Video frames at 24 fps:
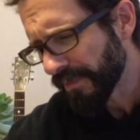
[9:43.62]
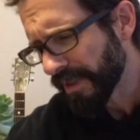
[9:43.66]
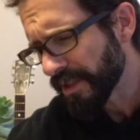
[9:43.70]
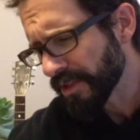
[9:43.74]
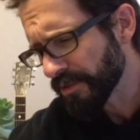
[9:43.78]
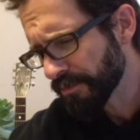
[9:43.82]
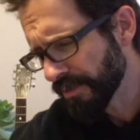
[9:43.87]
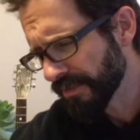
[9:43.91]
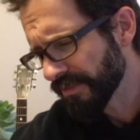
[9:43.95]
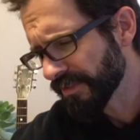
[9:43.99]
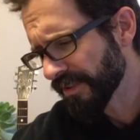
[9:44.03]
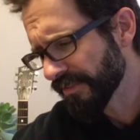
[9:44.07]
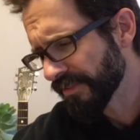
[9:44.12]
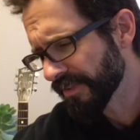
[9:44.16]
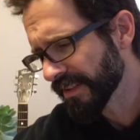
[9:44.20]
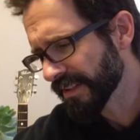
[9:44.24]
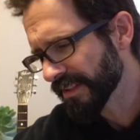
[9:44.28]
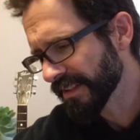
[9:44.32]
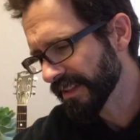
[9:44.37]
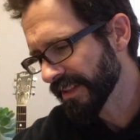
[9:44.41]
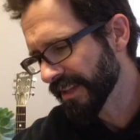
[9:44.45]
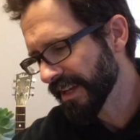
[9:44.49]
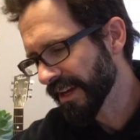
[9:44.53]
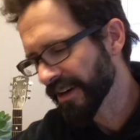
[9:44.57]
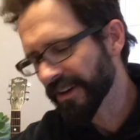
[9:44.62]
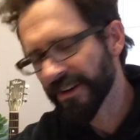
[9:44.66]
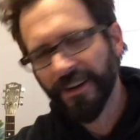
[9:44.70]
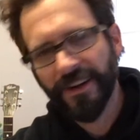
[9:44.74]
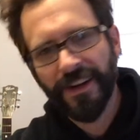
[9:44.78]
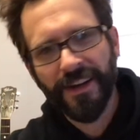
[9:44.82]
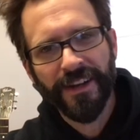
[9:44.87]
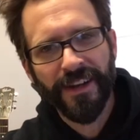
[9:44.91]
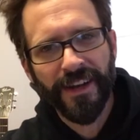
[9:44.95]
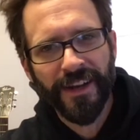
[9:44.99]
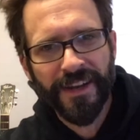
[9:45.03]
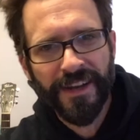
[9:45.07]
specifically, her
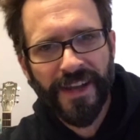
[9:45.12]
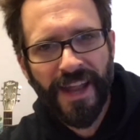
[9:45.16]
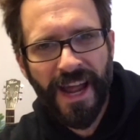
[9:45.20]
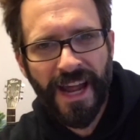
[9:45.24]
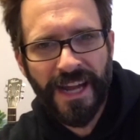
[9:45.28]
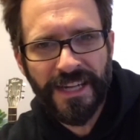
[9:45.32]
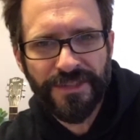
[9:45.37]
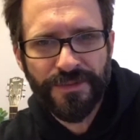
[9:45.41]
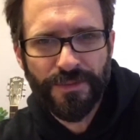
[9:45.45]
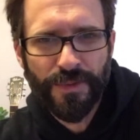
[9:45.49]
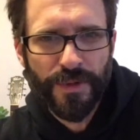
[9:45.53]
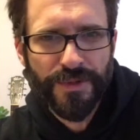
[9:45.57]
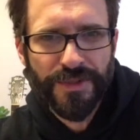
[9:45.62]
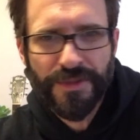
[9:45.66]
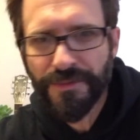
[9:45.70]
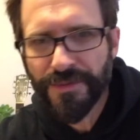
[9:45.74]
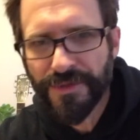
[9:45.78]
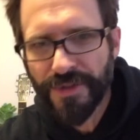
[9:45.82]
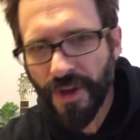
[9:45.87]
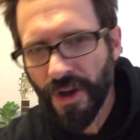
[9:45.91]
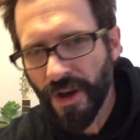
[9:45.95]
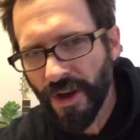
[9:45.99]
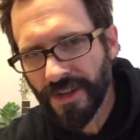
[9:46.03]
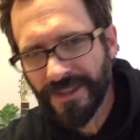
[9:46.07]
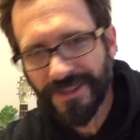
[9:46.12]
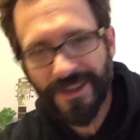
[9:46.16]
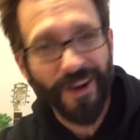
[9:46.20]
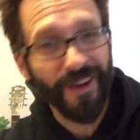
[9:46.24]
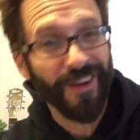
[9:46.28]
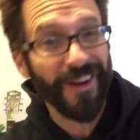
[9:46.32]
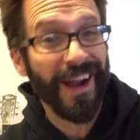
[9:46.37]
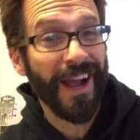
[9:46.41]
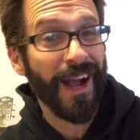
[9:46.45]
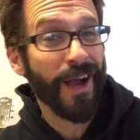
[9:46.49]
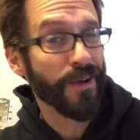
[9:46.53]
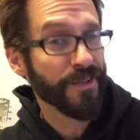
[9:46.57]
and Nash wrote some songs.
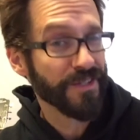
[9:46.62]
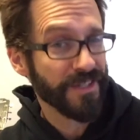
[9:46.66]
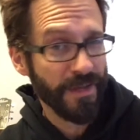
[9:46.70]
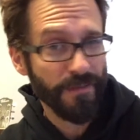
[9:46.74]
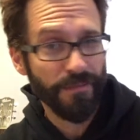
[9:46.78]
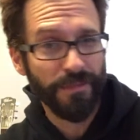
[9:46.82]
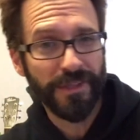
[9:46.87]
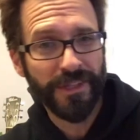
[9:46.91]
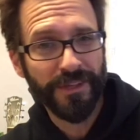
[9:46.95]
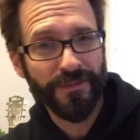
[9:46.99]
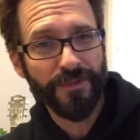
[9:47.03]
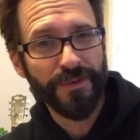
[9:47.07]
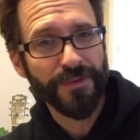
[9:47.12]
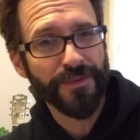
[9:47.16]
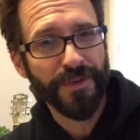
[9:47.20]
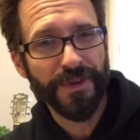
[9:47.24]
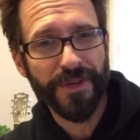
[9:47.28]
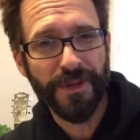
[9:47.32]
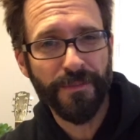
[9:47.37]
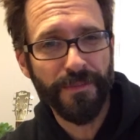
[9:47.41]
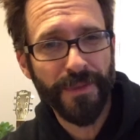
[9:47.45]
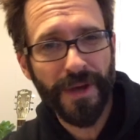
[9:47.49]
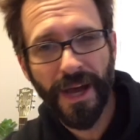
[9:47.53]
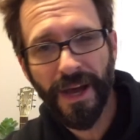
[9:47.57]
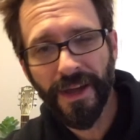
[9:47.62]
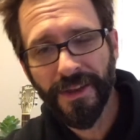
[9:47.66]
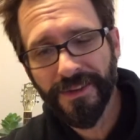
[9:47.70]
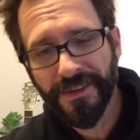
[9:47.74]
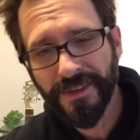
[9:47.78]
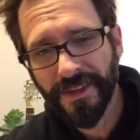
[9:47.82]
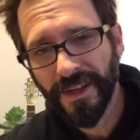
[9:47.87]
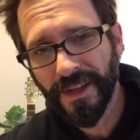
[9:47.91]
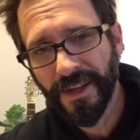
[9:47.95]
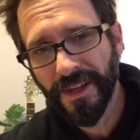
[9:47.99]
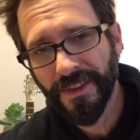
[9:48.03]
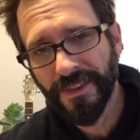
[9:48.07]
Our House, I believe, was written about
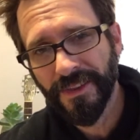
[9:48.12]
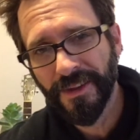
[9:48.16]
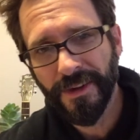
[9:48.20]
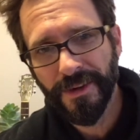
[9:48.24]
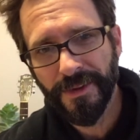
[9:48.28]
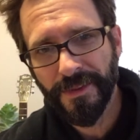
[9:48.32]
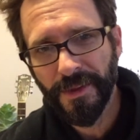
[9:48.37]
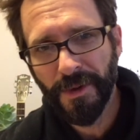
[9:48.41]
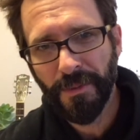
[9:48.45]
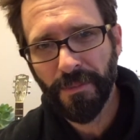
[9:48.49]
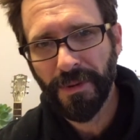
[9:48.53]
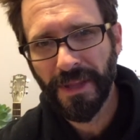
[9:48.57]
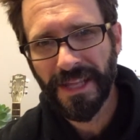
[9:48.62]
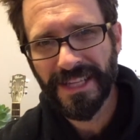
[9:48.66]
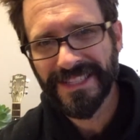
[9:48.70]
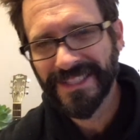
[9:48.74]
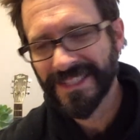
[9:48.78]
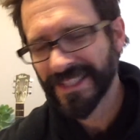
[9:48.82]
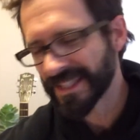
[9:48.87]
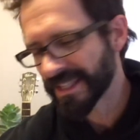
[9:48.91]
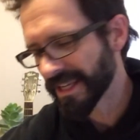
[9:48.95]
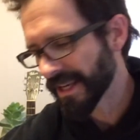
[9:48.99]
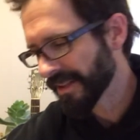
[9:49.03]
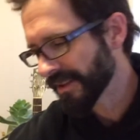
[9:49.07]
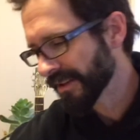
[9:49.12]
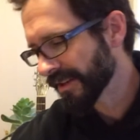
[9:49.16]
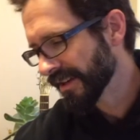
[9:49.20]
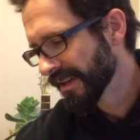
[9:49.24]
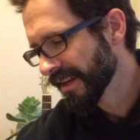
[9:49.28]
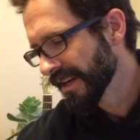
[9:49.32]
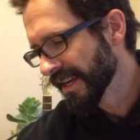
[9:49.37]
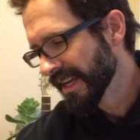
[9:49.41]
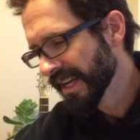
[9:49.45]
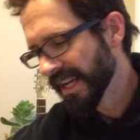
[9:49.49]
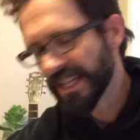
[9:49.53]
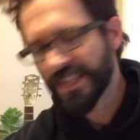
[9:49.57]
their place together,
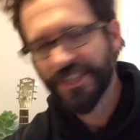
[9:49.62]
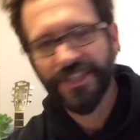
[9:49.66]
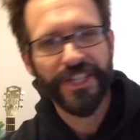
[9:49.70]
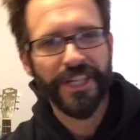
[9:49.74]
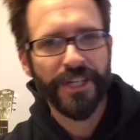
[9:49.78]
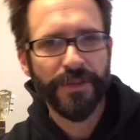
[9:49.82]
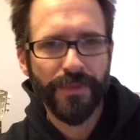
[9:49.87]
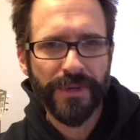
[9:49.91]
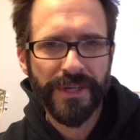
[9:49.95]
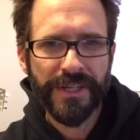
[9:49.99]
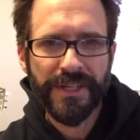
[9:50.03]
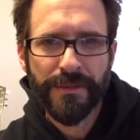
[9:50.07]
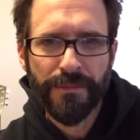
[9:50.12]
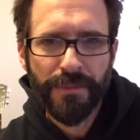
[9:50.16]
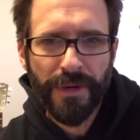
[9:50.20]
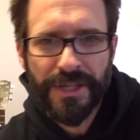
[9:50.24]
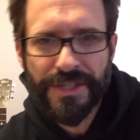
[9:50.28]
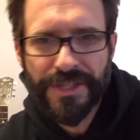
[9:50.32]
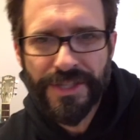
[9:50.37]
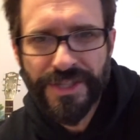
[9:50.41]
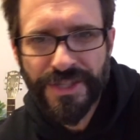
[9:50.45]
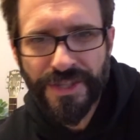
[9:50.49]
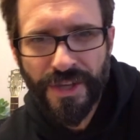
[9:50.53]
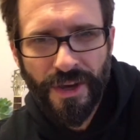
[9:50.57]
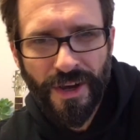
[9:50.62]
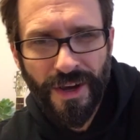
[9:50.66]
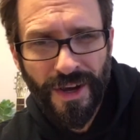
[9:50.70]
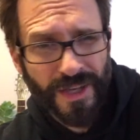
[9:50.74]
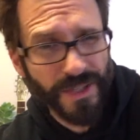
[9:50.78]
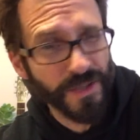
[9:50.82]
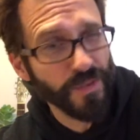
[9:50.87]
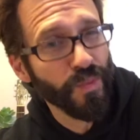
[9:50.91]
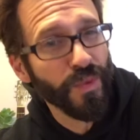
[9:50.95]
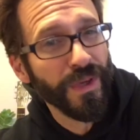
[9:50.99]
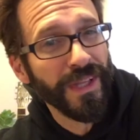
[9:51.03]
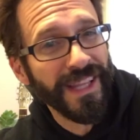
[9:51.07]
and she had written a bunch of
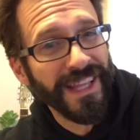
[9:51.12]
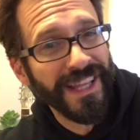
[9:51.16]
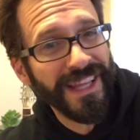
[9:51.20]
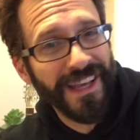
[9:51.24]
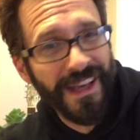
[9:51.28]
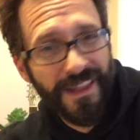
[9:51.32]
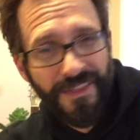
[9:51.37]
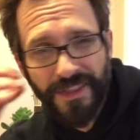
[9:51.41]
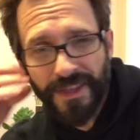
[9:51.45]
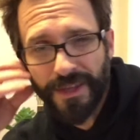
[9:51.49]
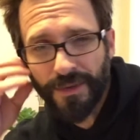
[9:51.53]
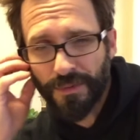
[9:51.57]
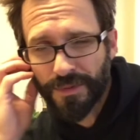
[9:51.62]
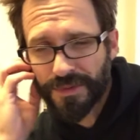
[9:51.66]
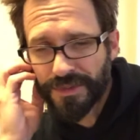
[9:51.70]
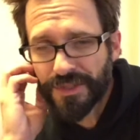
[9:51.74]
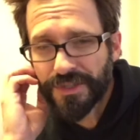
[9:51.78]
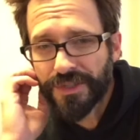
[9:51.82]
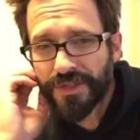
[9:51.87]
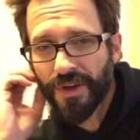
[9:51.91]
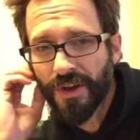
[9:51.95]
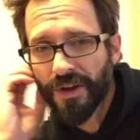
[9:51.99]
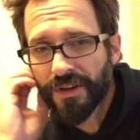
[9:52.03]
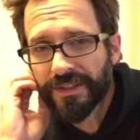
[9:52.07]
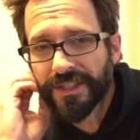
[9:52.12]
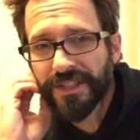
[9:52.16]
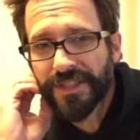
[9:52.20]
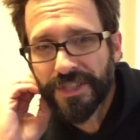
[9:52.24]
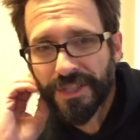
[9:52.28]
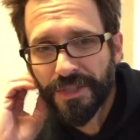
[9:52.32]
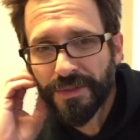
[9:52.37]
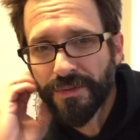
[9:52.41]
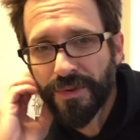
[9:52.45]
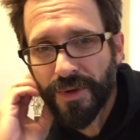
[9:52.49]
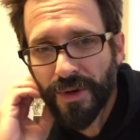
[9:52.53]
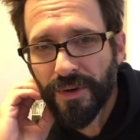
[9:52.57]
songs. Willie, I think, was a song that
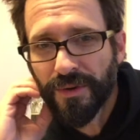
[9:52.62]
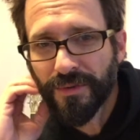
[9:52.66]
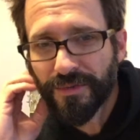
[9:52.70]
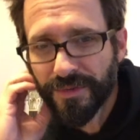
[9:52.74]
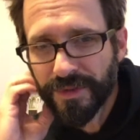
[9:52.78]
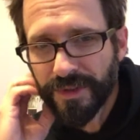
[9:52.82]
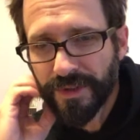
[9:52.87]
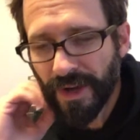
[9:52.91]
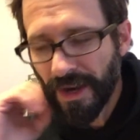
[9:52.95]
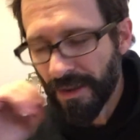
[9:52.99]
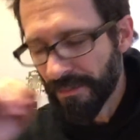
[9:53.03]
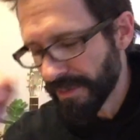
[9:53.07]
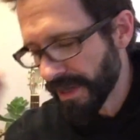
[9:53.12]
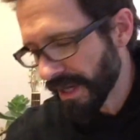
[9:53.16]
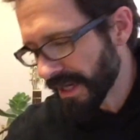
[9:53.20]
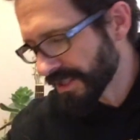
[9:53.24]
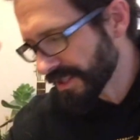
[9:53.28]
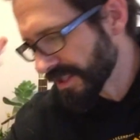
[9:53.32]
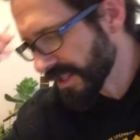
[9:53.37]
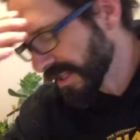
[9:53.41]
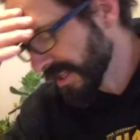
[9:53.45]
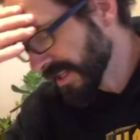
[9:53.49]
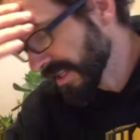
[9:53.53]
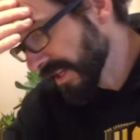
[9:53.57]
she wrote for Graham Nash.